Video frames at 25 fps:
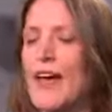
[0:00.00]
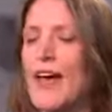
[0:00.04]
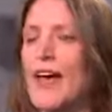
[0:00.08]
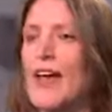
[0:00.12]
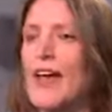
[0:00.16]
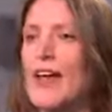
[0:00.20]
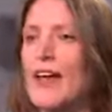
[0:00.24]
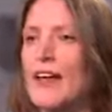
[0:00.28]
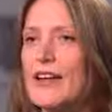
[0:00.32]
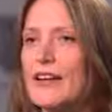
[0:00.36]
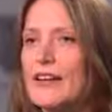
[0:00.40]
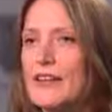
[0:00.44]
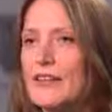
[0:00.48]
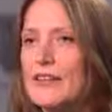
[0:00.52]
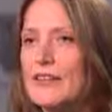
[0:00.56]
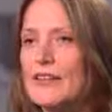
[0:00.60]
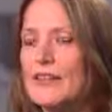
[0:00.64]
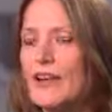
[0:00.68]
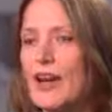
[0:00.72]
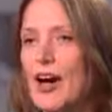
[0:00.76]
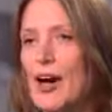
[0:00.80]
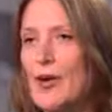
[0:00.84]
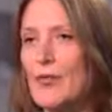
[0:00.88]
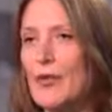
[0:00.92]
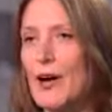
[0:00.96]
and
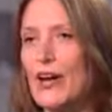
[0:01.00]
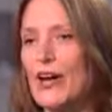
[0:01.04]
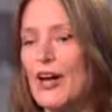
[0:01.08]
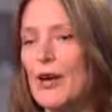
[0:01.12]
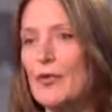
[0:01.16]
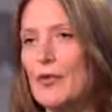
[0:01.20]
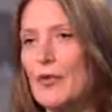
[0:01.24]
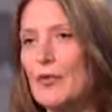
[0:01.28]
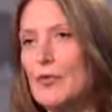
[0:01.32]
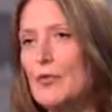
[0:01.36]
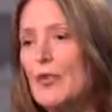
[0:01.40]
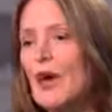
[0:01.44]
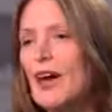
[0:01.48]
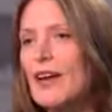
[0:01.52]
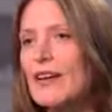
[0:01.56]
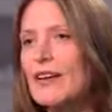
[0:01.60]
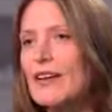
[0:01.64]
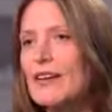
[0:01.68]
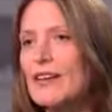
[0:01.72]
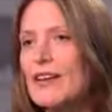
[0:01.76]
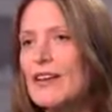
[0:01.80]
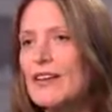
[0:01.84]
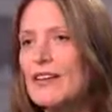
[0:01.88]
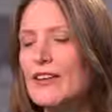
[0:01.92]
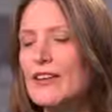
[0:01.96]
I might come up with one,
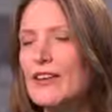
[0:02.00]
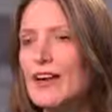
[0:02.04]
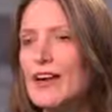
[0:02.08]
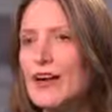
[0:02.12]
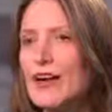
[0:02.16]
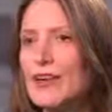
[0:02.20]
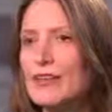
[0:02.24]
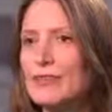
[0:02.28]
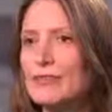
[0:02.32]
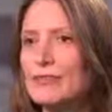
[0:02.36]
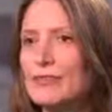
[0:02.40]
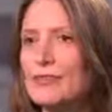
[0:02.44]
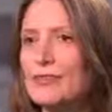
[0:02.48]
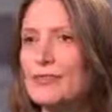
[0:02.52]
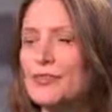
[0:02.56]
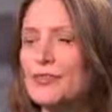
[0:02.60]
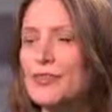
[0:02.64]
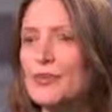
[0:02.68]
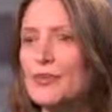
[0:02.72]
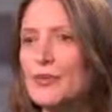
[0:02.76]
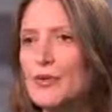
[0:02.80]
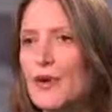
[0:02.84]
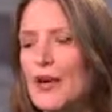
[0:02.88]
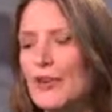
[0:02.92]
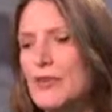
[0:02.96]
and then
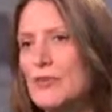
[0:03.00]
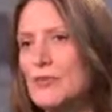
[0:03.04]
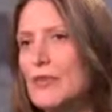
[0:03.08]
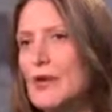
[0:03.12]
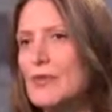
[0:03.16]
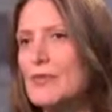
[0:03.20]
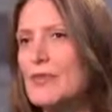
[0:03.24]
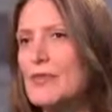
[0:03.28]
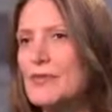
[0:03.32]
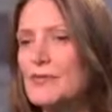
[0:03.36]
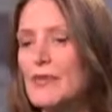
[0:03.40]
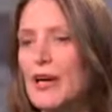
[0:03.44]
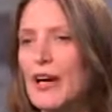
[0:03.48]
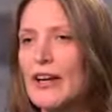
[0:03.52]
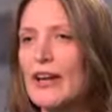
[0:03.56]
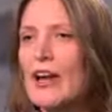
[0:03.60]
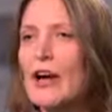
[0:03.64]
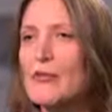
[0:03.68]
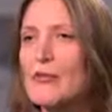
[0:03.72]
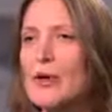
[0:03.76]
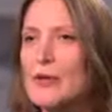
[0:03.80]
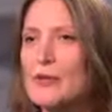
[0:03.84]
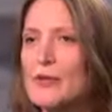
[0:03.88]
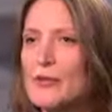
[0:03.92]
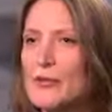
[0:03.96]
2 other members might
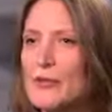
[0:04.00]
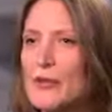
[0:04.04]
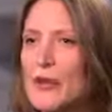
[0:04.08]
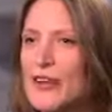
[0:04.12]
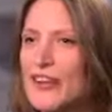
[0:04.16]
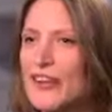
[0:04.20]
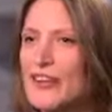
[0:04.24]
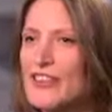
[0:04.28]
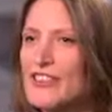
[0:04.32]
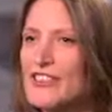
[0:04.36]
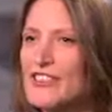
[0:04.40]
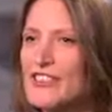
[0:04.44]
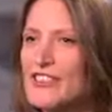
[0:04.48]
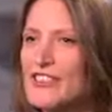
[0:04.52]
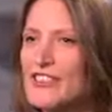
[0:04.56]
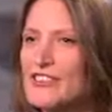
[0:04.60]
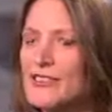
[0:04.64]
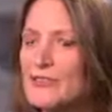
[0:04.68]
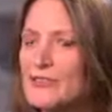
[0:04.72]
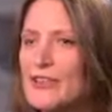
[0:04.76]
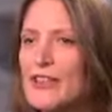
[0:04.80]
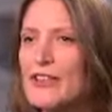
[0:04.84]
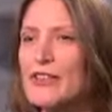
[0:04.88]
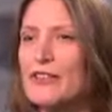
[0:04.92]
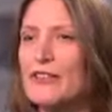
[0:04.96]
come up with one each.
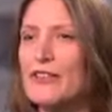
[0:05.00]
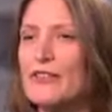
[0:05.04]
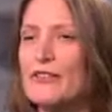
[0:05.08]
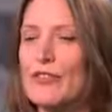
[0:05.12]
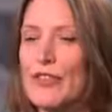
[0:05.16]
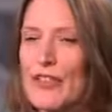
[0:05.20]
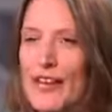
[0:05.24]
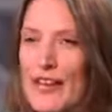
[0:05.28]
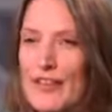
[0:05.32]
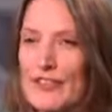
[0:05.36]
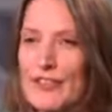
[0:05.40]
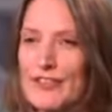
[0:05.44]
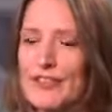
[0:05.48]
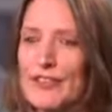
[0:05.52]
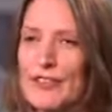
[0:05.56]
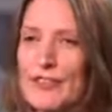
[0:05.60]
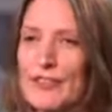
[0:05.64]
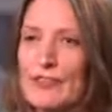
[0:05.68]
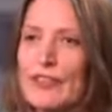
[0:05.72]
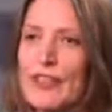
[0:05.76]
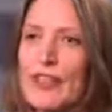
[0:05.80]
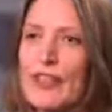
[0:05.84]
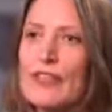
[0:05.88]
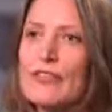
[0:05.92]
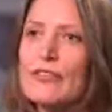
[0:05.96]
And because everyone has a
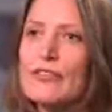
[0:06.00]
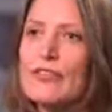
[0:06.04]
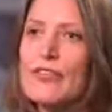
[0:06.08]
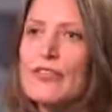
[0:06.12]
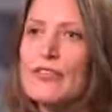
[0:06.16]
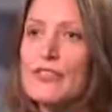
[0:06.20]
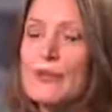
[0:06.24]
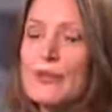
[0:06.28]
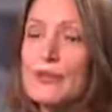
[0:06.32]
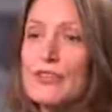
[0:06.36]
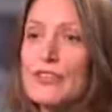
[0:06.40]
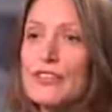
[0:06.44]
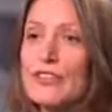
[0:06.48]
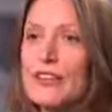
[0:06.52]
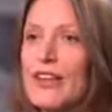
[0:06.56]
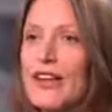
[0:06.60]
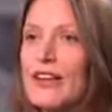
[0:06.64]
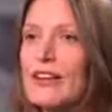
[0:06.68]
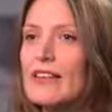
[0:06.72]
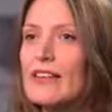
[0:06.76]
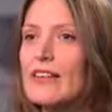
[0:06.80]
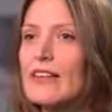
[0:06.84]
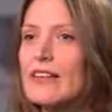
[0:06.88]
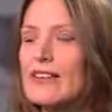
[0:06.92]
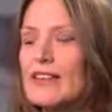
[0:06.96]
different visual
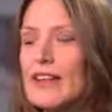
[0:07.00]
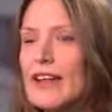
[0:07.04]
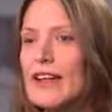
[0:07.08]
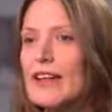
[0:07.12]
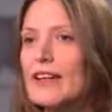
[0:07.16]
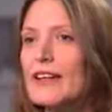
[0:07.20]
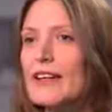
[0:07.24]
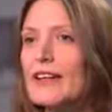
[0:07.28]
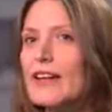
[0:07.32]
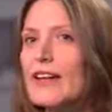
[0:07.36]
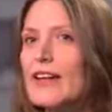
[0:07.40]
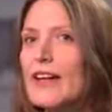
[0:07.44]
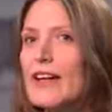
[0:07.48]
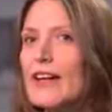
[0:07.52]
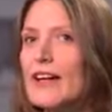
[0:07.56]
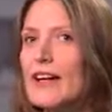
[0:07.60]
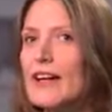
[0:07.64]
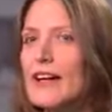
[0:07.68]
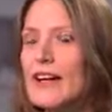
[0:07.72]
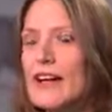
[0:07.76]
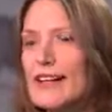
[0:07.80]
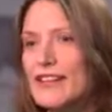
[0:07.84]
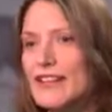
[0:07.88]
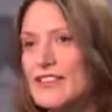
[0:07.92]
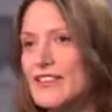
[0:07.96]
strength, then
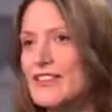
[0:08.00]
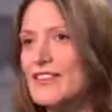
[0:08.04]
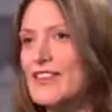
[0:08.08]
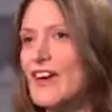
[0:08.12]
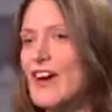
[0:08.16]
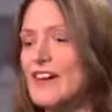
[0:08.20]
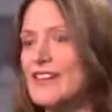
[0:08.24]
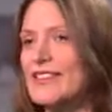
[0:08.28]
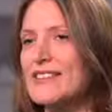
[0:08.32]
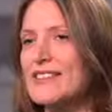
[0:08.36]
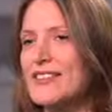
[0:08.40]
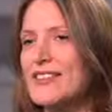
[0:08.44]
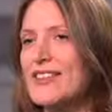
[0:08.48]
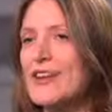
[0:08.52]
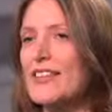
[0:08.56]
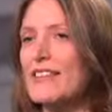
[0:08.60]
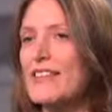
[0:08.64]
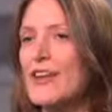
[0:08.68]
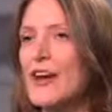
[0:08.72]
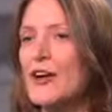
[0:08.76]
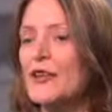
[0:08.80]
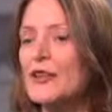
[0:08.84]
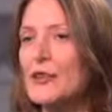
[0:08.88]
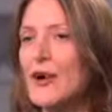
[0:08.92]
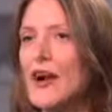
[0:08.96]
it's nice to get
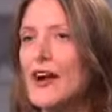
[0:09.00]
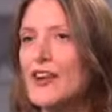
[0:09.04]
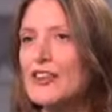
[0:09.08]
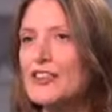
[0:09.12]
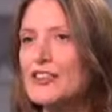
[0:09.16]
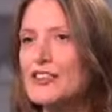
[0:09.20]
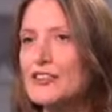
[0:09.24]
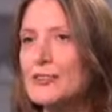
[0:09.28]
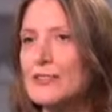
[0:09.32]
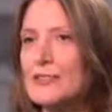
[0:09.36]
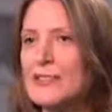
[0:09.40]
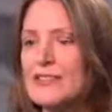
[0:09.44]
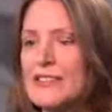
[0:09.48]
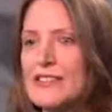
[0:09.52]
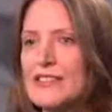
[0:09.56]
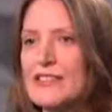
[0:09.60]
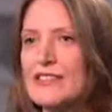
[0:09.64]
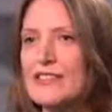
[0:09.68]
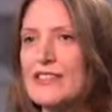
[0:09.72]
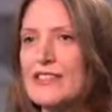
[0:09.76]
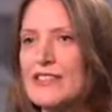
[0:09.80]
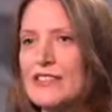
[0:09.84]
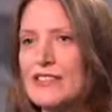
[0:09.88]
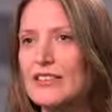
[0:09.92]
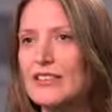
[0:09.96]
that range to
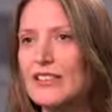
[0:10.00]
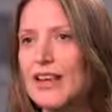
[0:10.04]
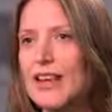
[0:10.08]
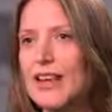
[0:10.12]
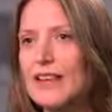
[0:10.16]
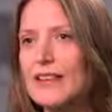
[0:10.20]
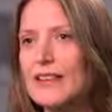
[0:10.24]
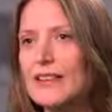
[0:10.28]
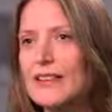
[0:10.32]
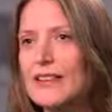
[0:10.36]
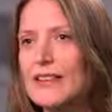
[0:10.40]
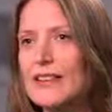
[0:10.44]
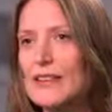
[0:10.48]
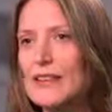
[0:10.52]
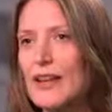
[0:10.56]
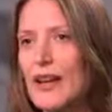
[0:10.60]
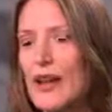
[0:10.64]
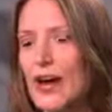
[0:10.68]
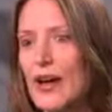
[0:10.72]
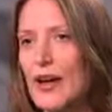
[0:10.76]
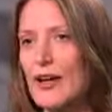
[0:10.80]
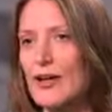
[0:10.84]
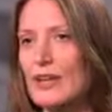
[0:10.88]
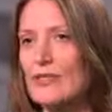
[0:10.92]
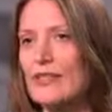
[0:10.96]
present to the client.
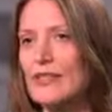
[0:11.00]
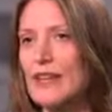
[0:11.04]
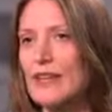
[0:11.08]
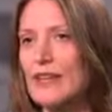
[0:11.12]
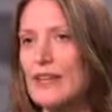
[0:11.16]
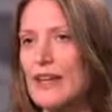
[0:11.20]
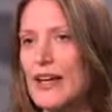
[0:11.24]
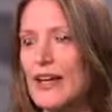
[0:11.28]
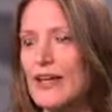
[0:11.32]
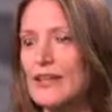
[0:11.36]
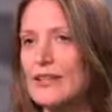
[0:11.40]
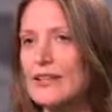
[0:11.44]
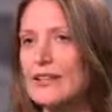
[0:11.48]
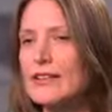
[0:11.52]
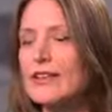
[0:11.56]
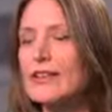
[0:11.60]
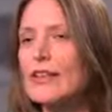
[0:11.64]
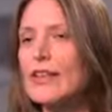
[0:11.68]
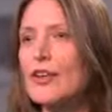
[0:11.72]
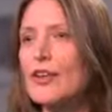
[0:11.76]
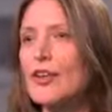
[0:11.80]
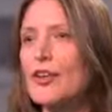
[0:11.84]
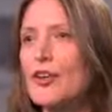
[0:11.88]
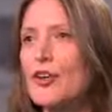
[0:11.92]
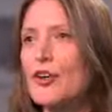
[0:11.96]
So then
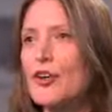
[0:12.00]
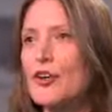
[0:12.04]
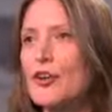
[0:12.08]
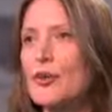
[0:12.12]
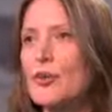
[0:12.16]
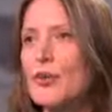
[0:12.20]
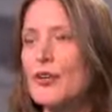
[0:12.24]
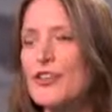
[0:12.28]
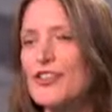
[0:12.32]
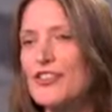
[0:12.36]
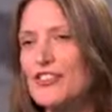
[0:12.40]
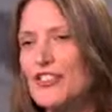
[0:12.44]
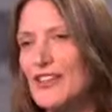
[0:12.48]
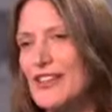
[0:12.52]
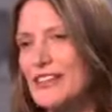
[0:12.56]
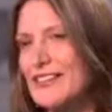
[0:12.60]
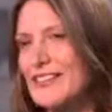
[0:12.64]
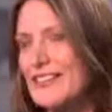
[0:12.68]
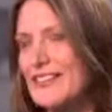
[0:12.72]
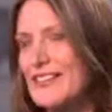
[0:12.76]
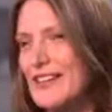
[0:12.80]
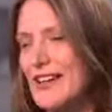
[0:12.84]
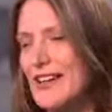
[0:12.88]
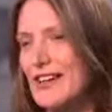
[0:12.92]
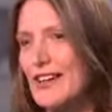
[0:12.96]
we usually
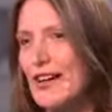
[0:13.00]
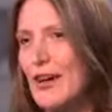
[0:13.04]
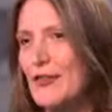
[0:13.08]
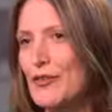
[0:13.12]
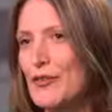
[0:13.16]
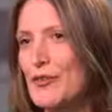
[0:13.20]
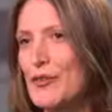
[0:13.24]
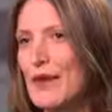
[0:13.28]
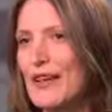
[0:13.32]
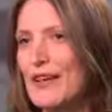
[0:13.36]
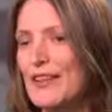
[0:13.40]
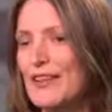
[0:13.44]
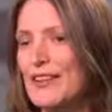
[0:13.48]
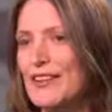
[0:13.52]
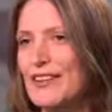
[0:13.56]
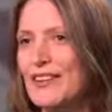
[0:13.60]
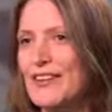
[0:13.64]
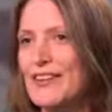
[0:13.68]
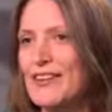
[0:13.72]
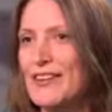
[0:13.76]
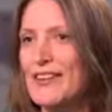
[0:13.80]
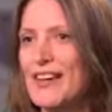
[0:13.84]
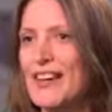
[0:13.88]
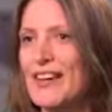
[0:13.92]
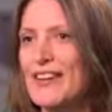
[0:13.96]
sit down and have a meeting,
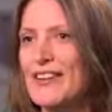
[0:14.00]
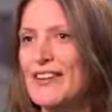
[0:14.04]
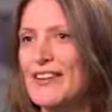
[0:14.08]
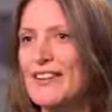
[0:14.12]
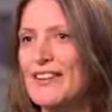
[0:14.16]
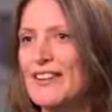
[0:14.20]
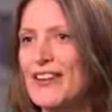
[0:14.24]
and